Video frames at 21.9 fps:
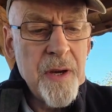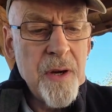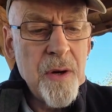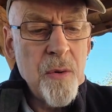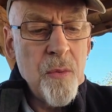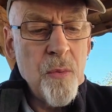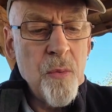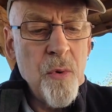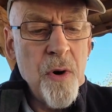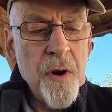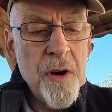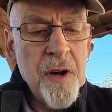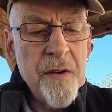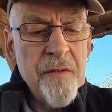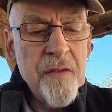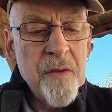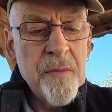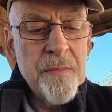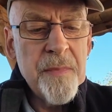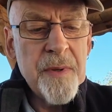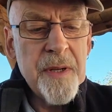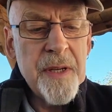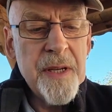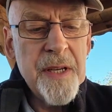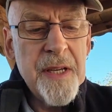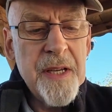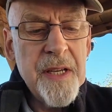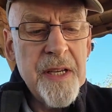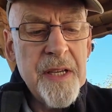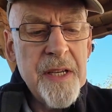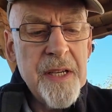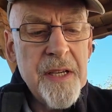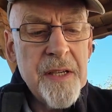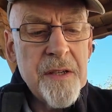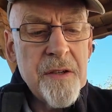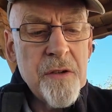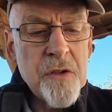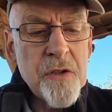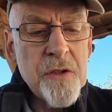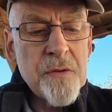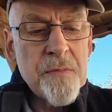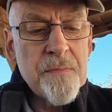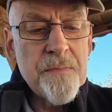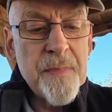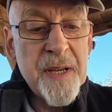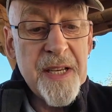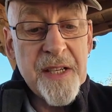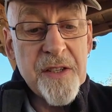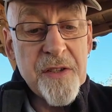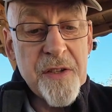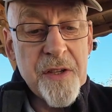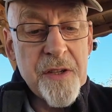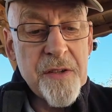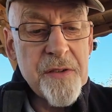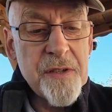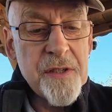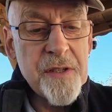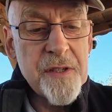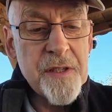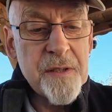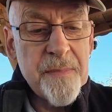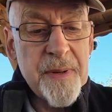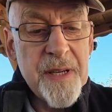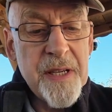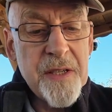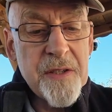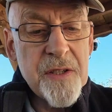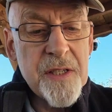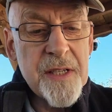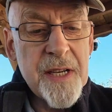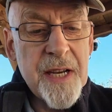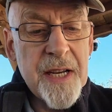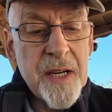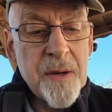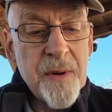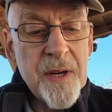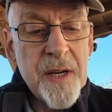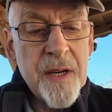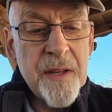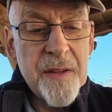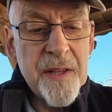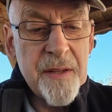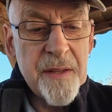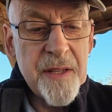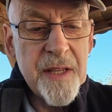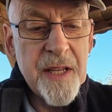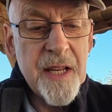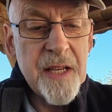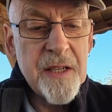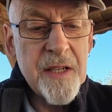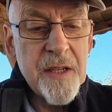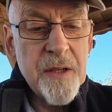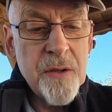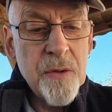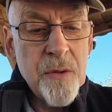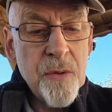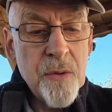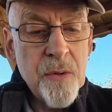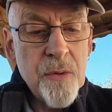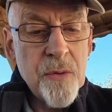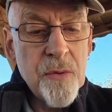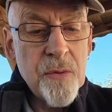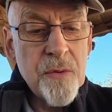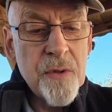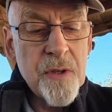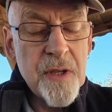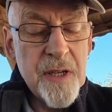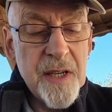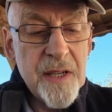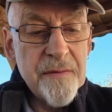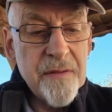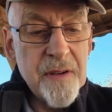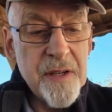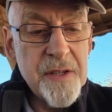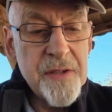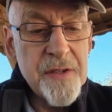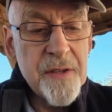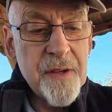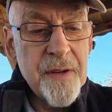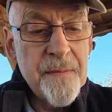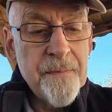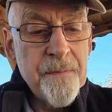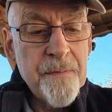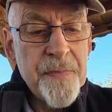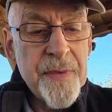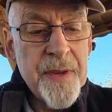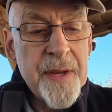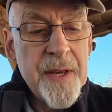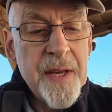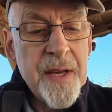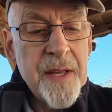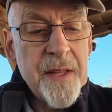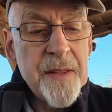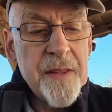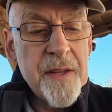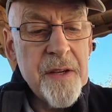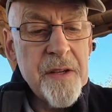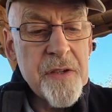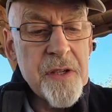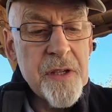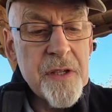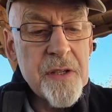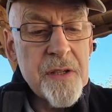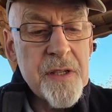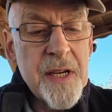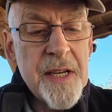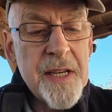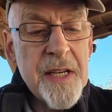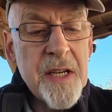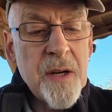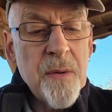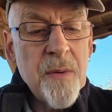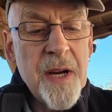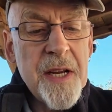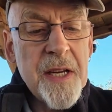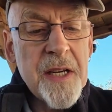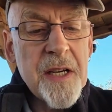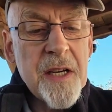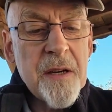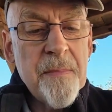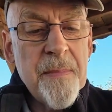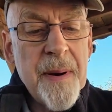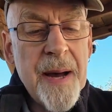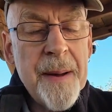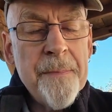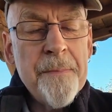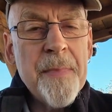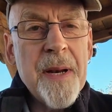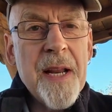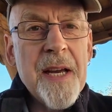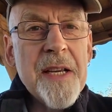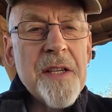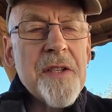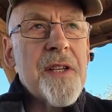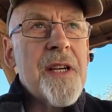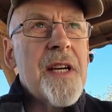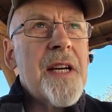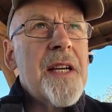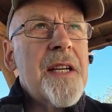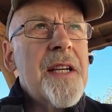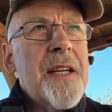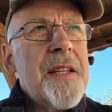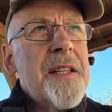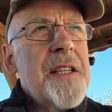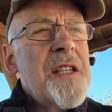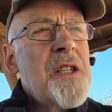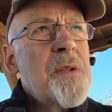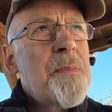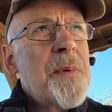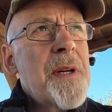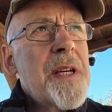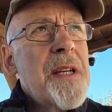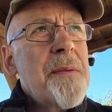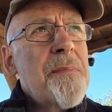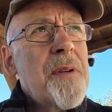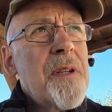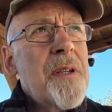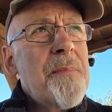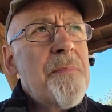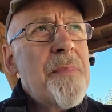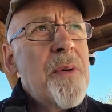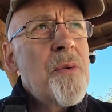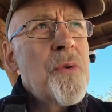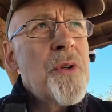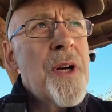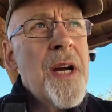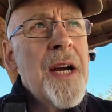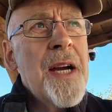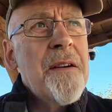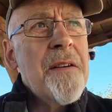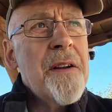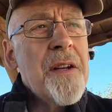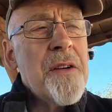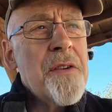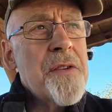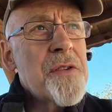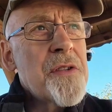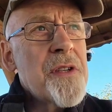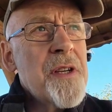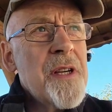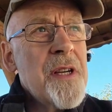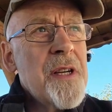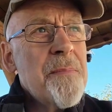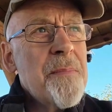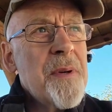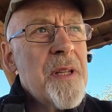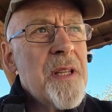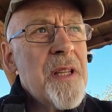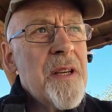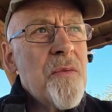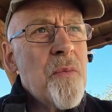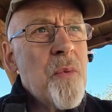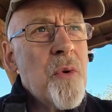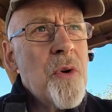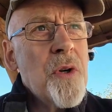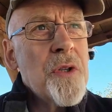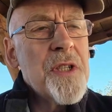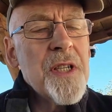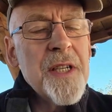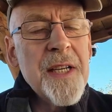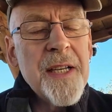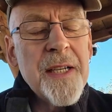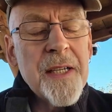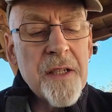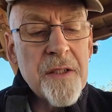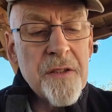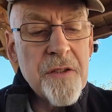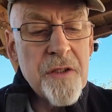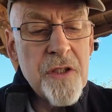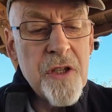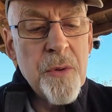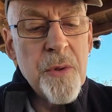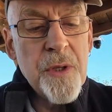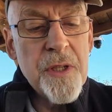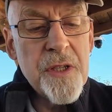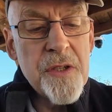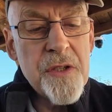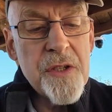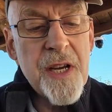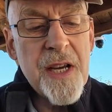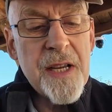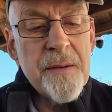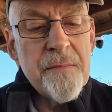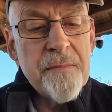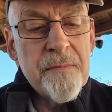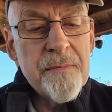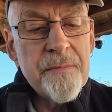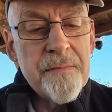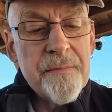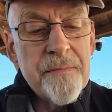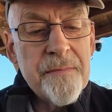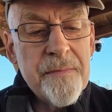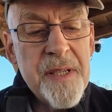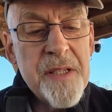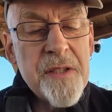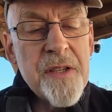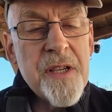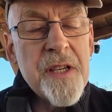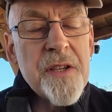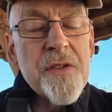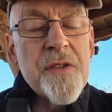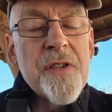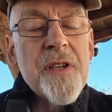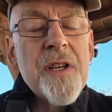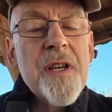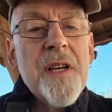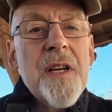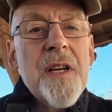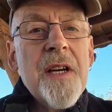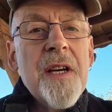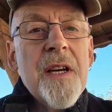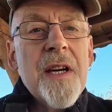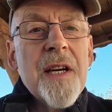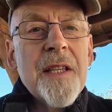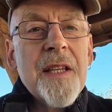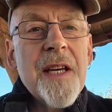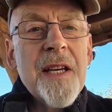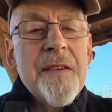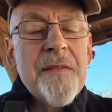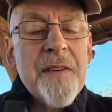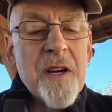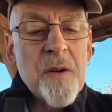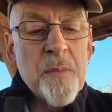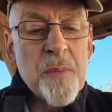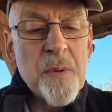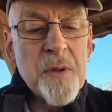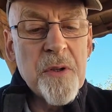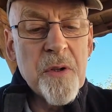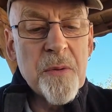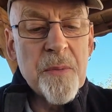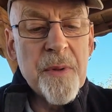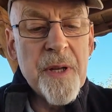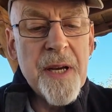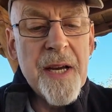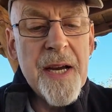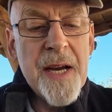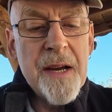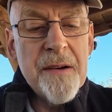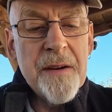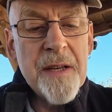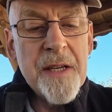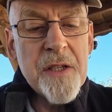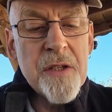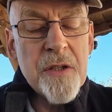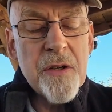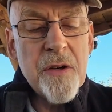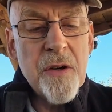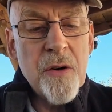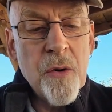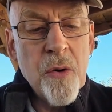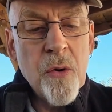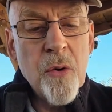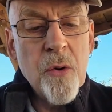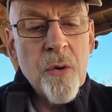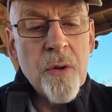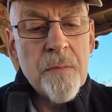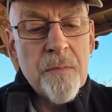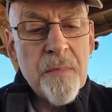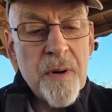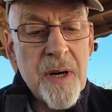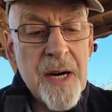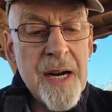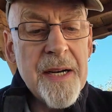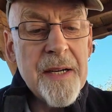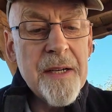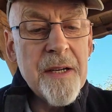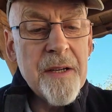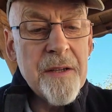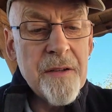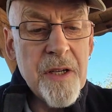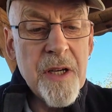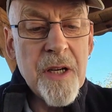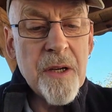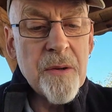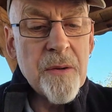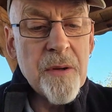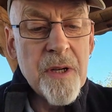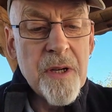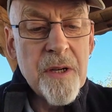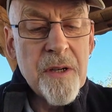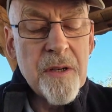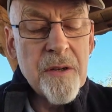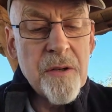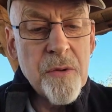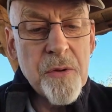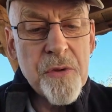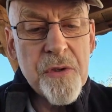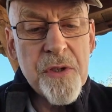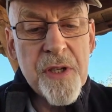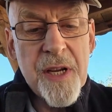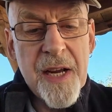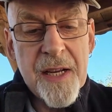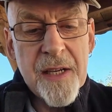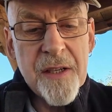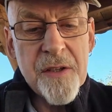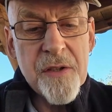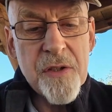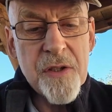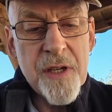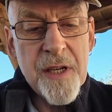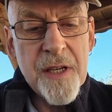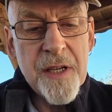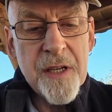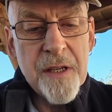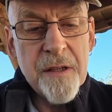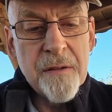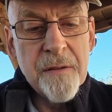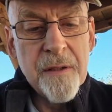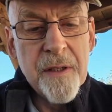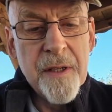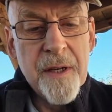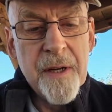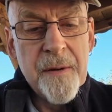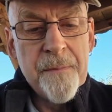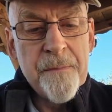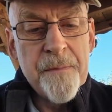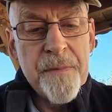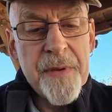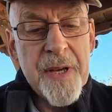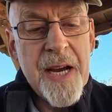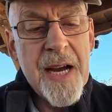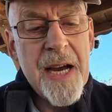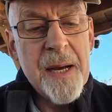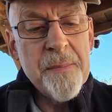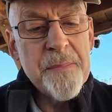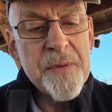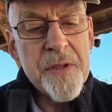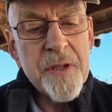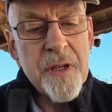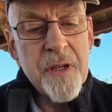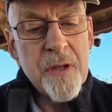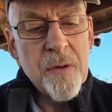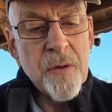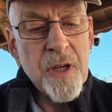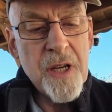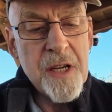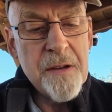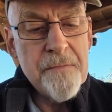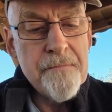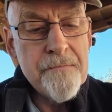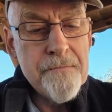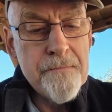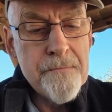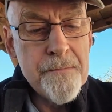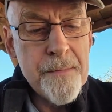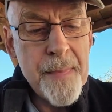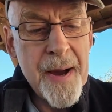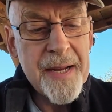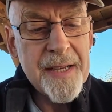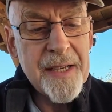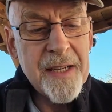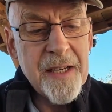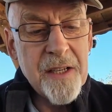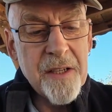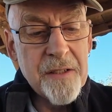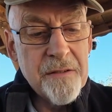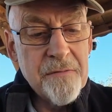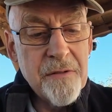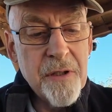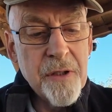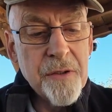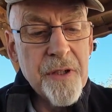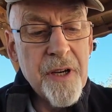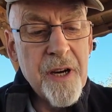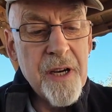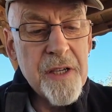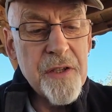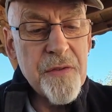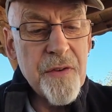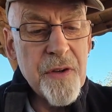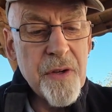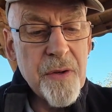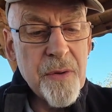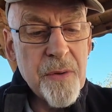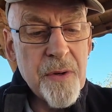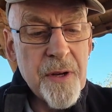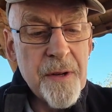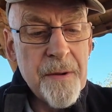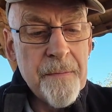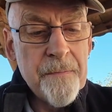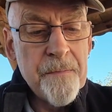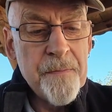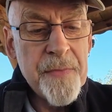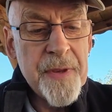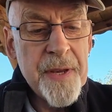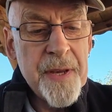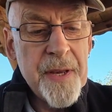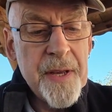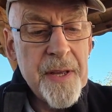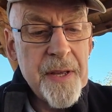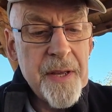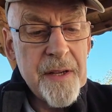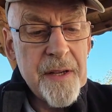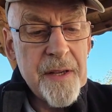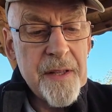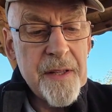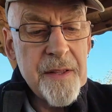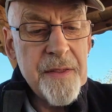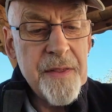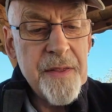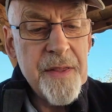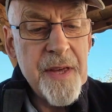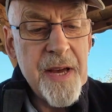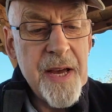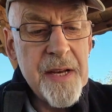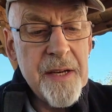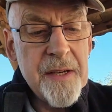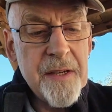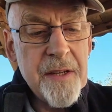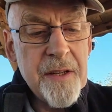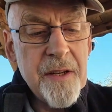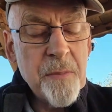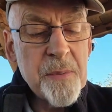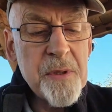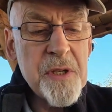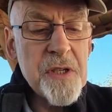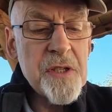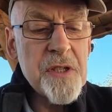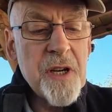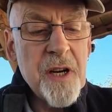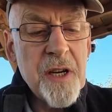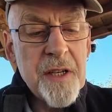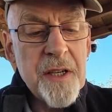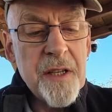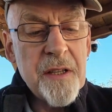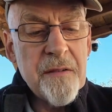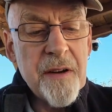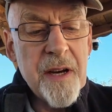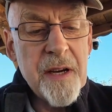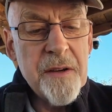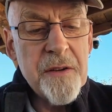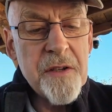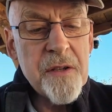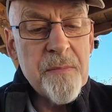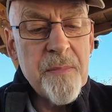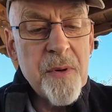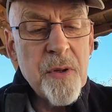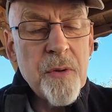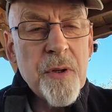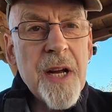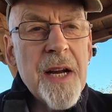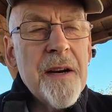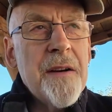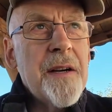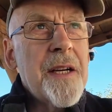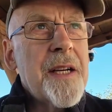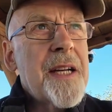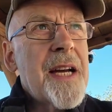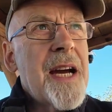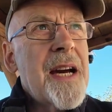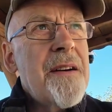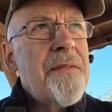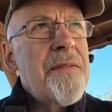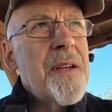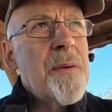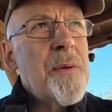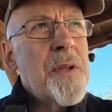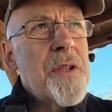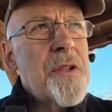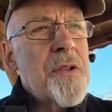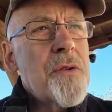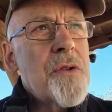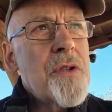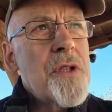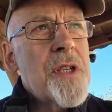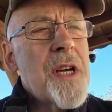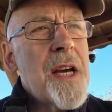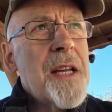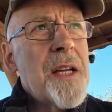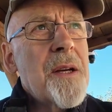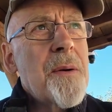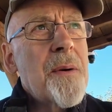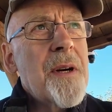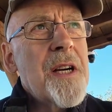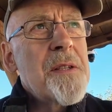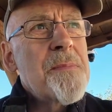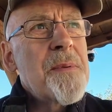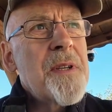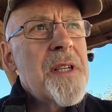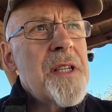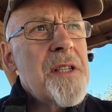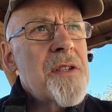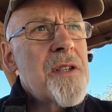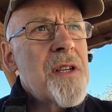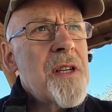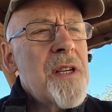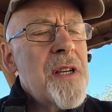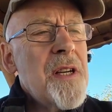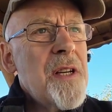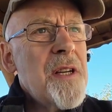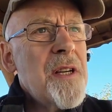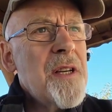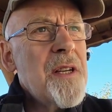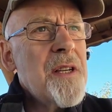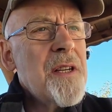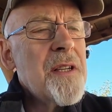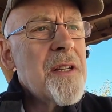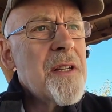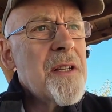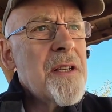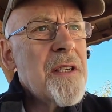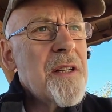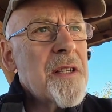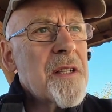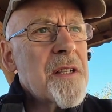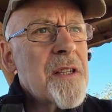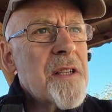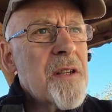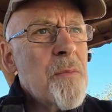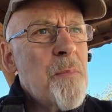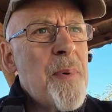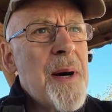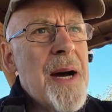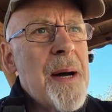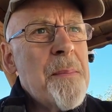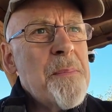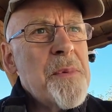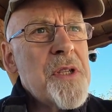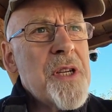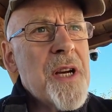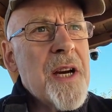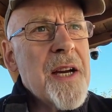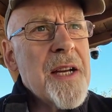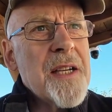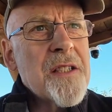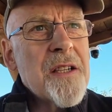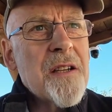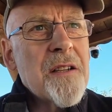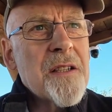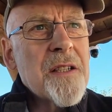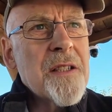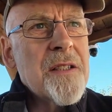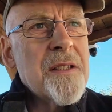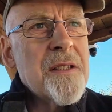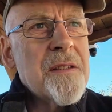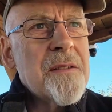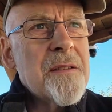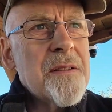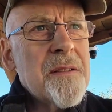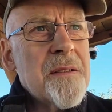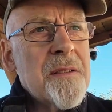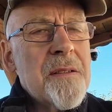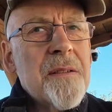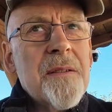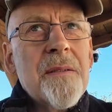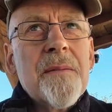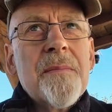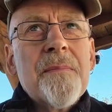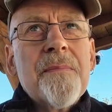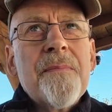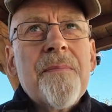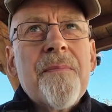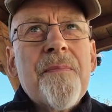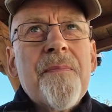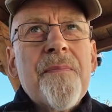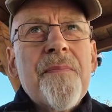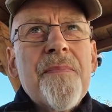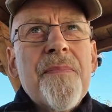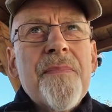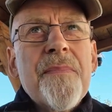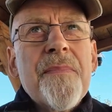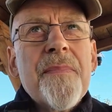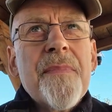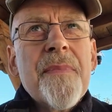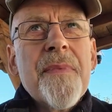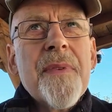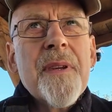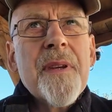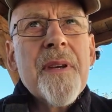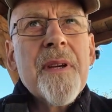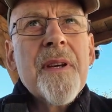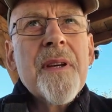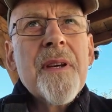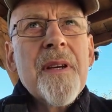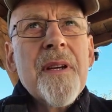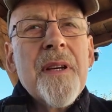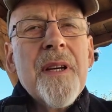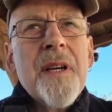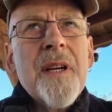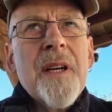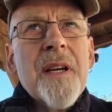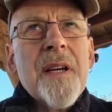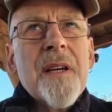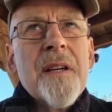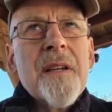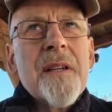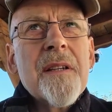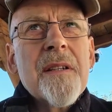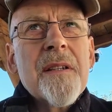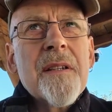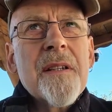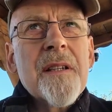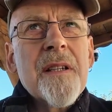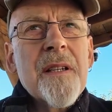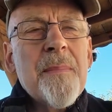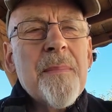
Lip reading: One of them does pizzas. It's a pizza takeaway, and I think they do deliveries. There's a takeaway kebab place there. Now these people are Bulgarians, but they've worked in England doing the same business, and they've opened up there, and it's all brand new, all stainless steel, absolutely immaculate and real nice food. Then the opposite side of the road is a Bulgarian cafe which does takeaways, but it's kebabche. It's like a just typical standard Bulgarian food, isn't it?